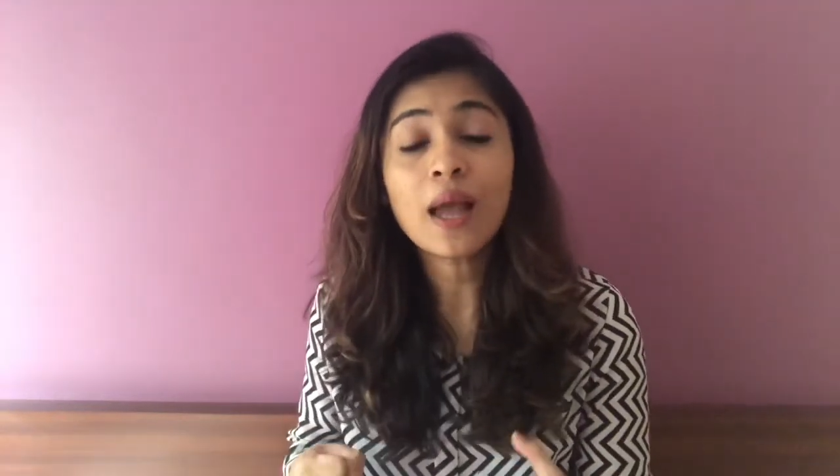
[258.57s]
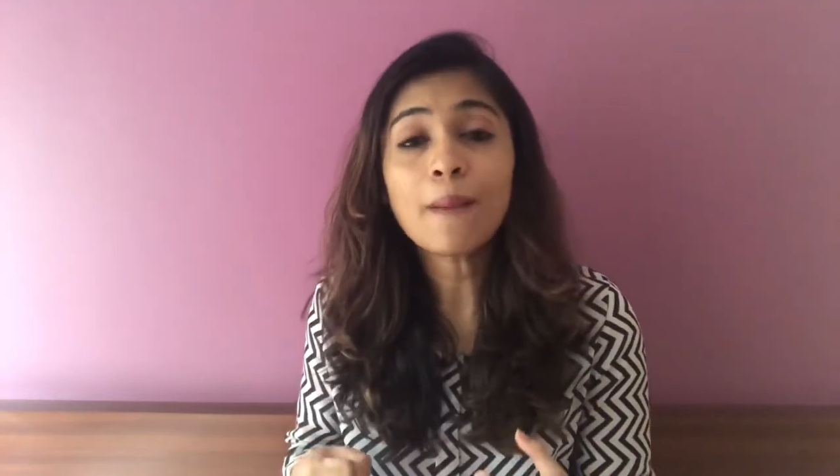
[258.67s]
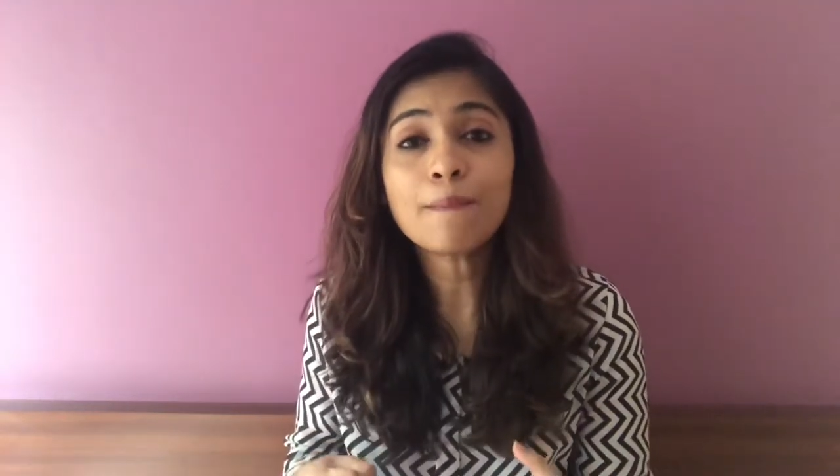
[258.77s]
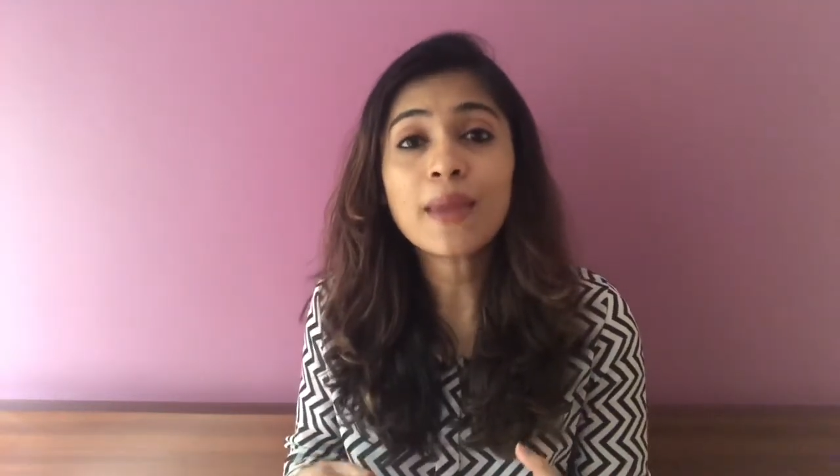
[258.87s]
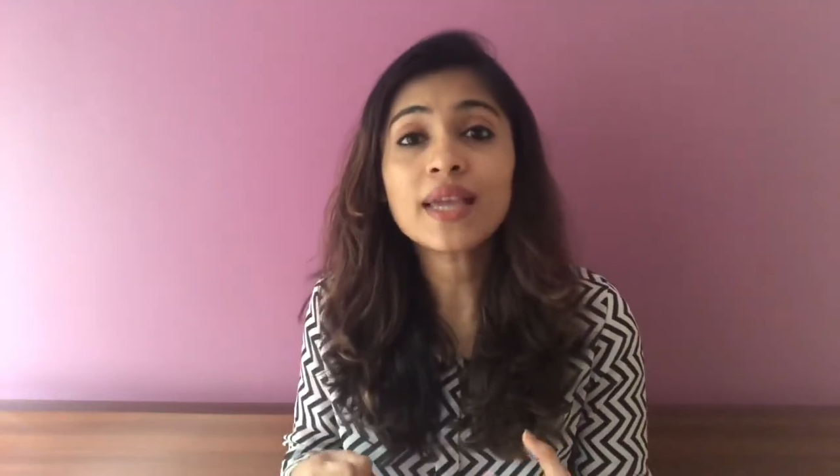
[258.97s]

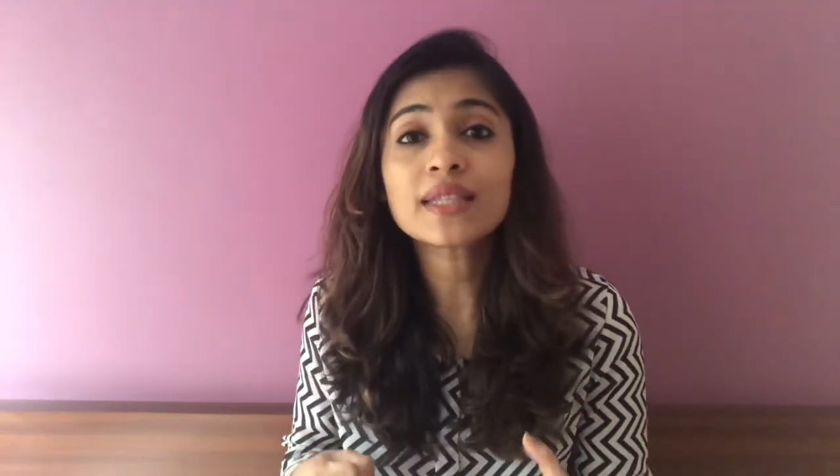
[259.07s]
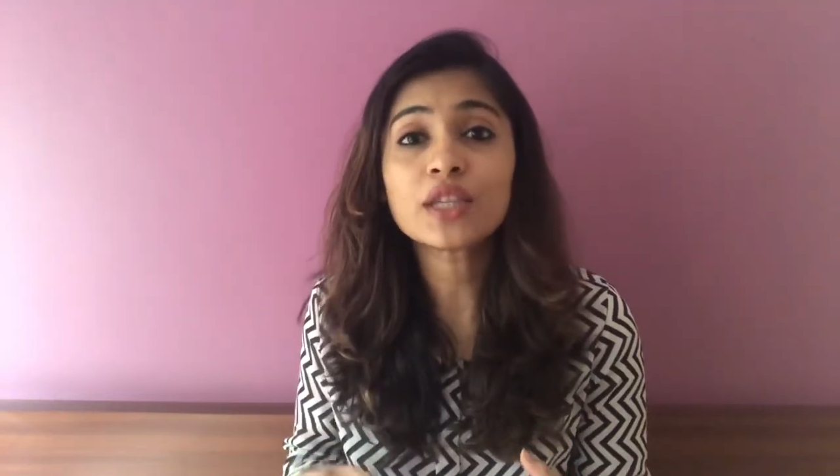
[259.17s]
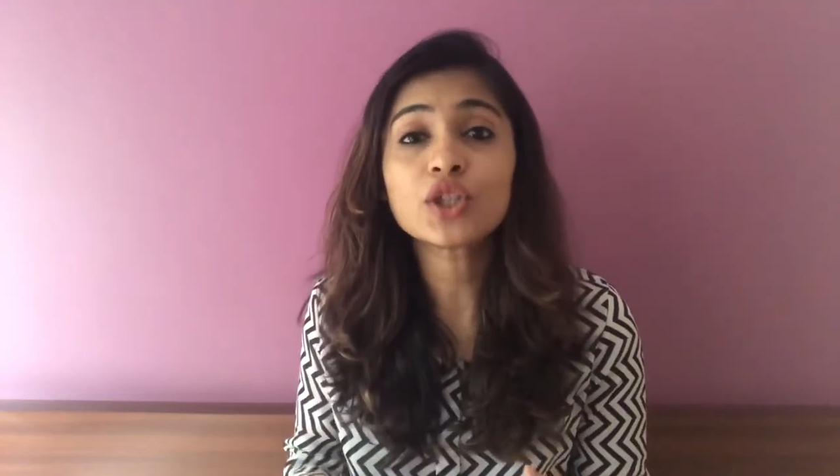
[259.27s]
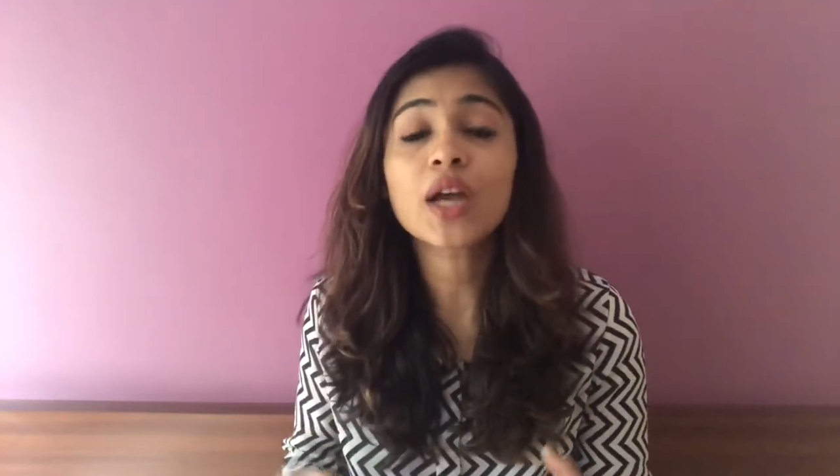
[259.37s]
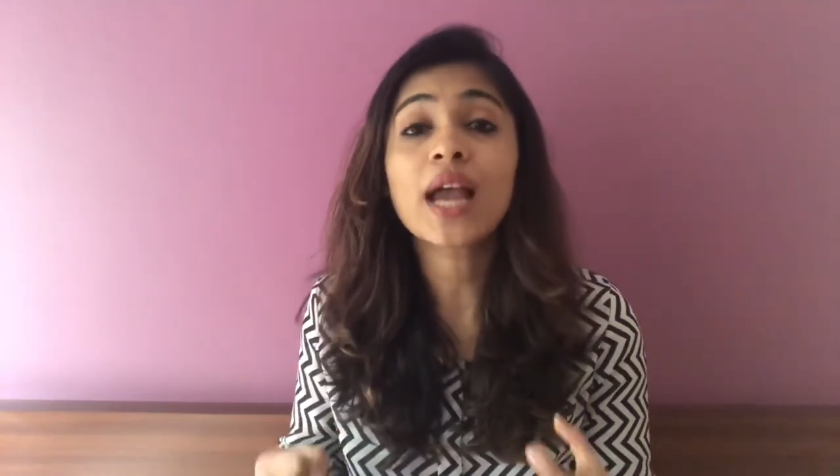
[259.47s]
makes the
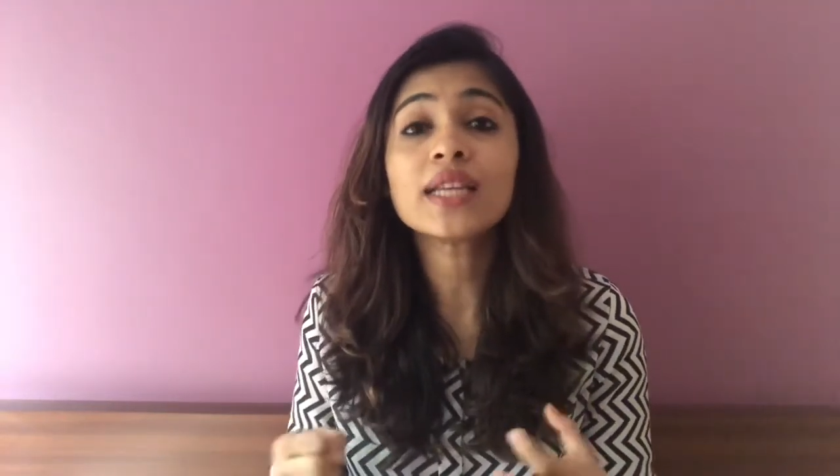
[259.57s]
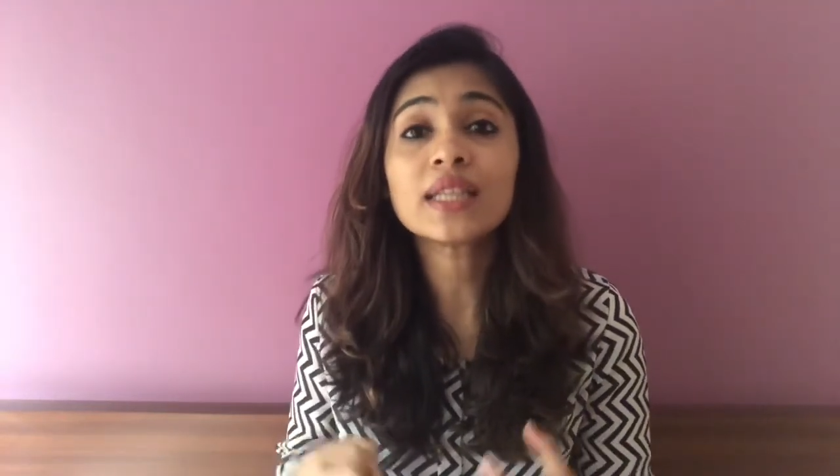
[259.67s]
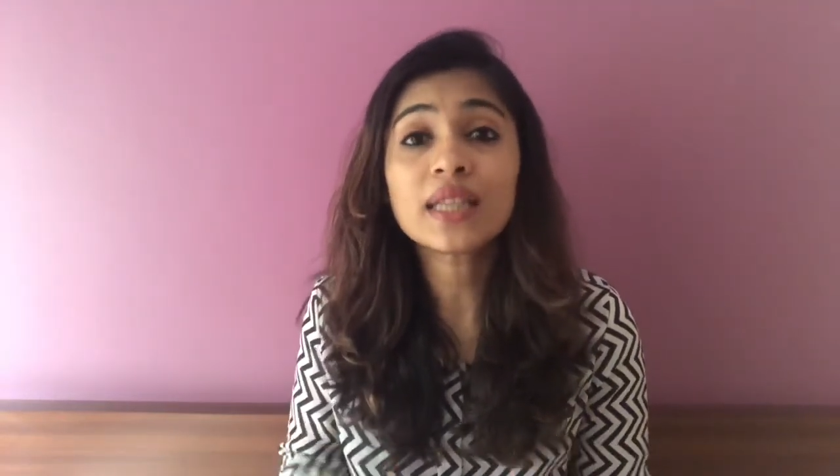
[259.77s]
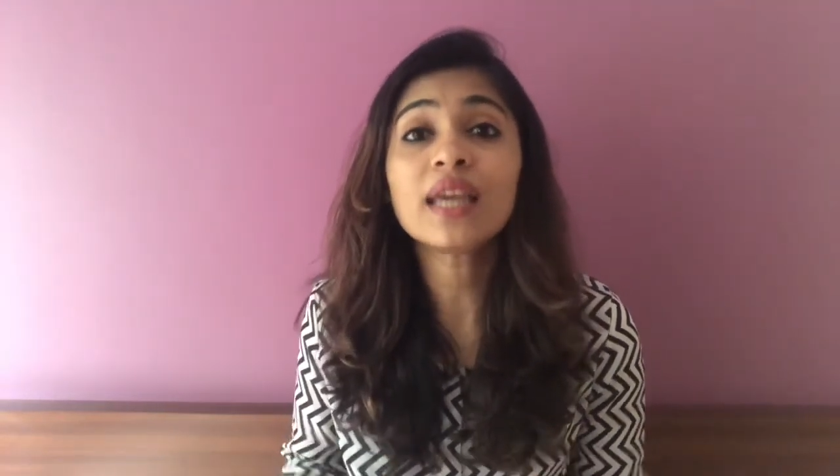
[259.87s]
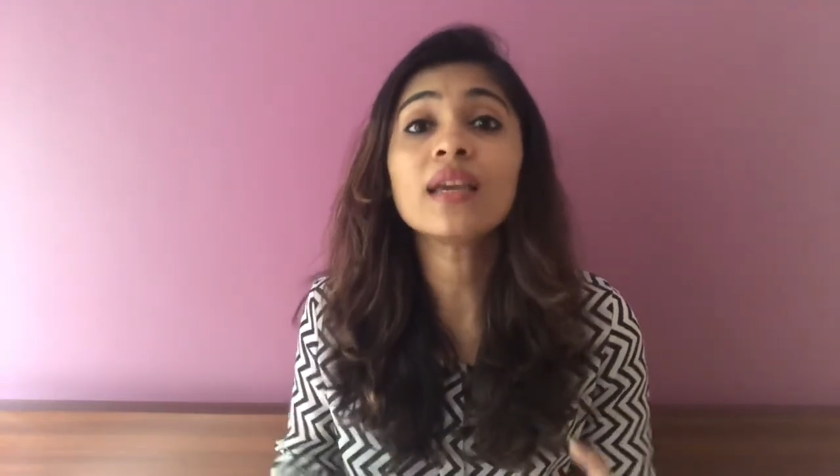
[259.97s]
child
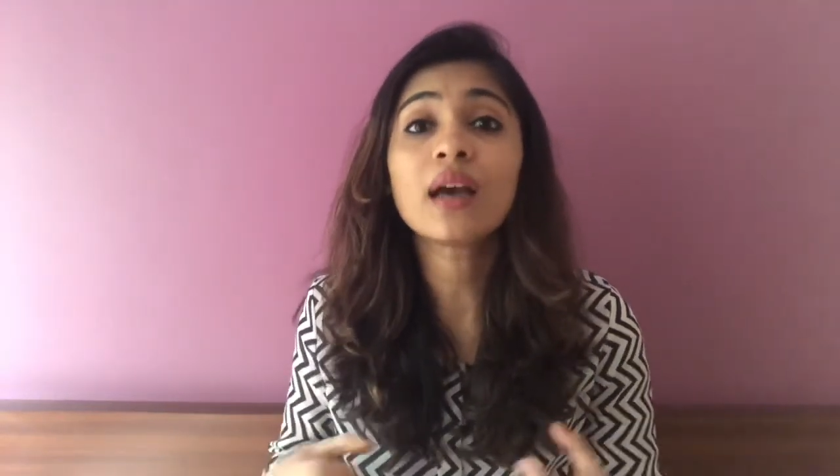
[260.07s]
think